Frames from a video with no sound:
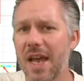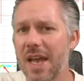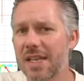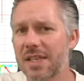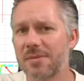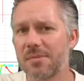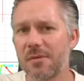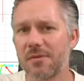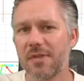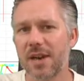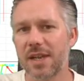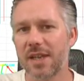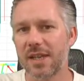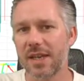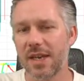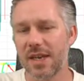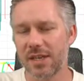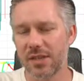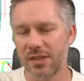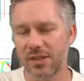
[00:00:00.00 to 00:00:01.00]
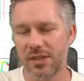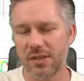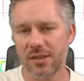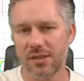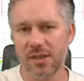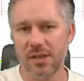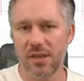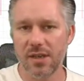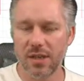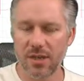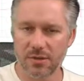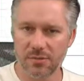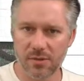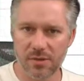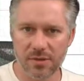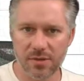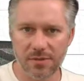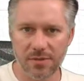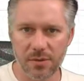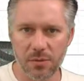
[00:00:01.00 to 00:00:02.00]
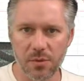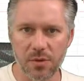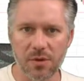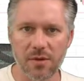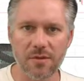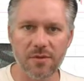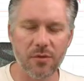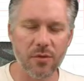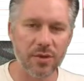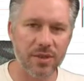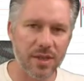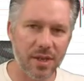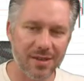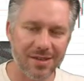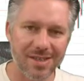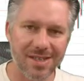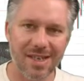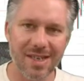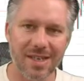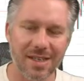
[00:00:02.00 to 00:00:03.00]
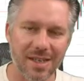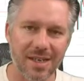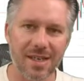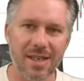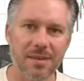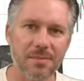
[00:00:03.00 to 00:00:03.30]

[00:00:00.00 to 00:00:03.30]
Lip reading: ESMA regulations as well. So if you want to avoid those, click